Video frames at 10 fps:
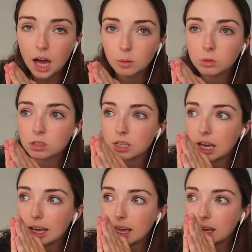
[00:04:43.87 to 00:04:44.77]
I will
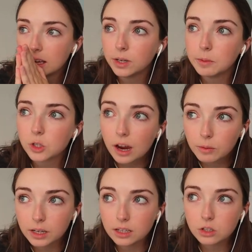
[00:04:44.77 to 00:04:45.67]
say pretty much
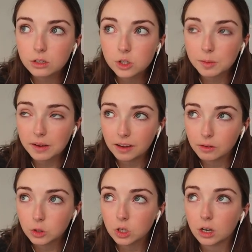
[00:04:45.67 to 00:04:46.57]
every internship I've
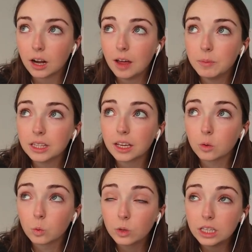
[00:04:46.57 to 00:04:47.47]
ever started, I've been like
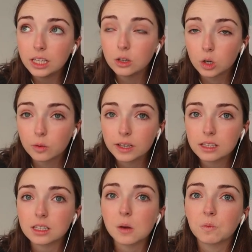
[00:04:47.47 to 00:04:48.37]
really
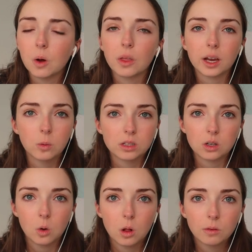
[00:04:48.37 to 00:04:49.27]
nervous and felt like I
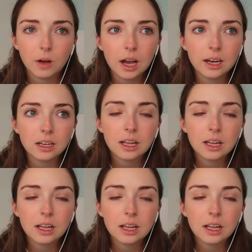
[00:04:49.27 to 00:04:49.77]
wasn't qualified.